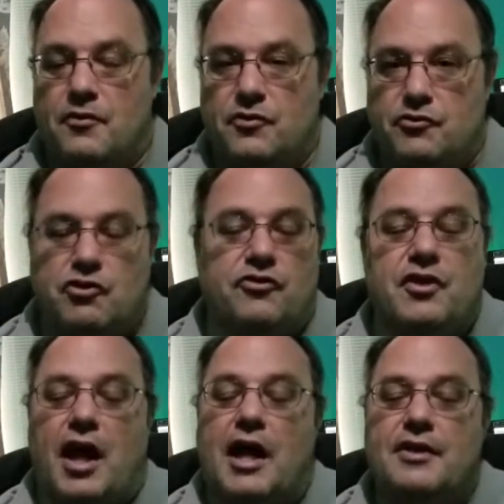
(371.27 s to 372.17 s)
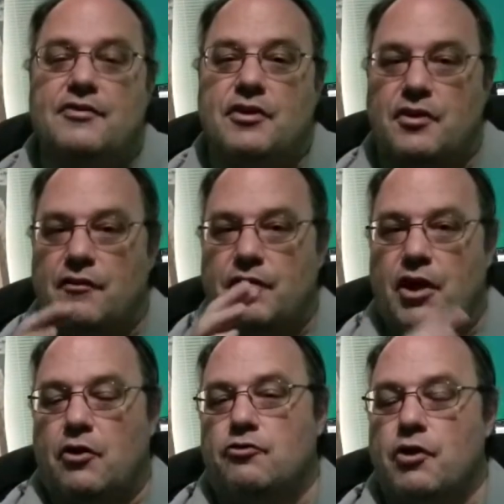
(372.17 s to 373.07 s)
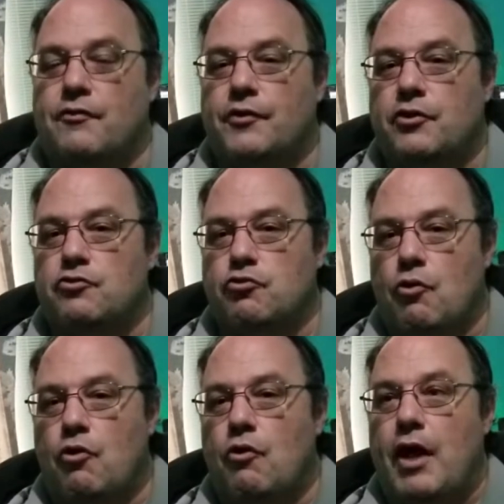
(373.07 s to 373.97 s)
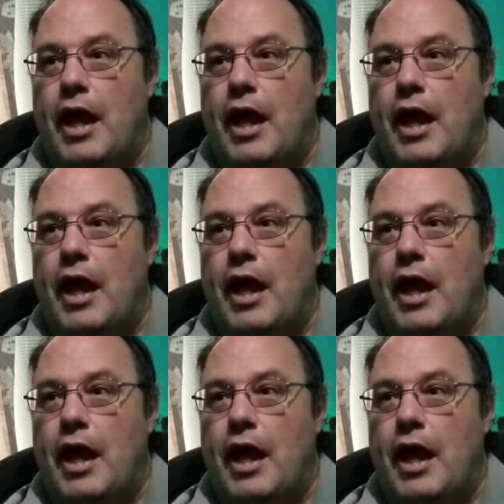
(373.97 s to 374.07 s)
just the idea of the air traffic control